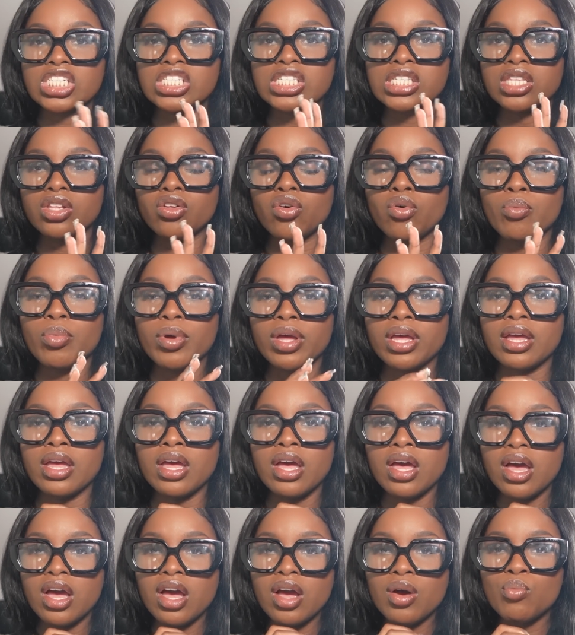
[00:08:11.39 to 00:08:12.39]
She's a little bit
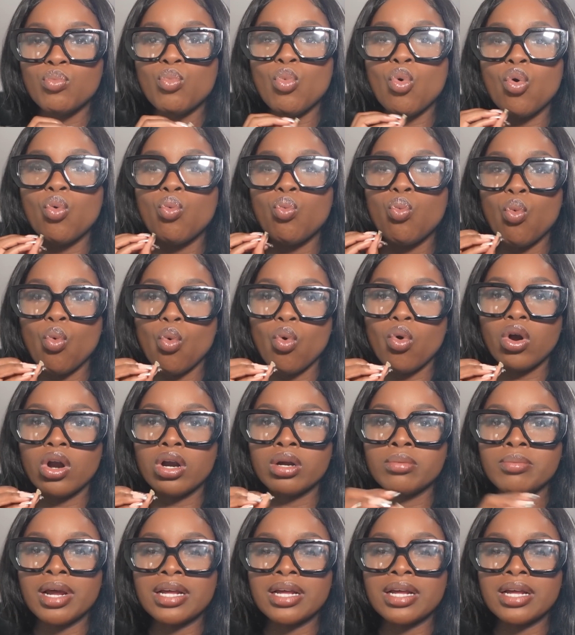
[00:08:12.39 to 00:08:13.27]
more warm.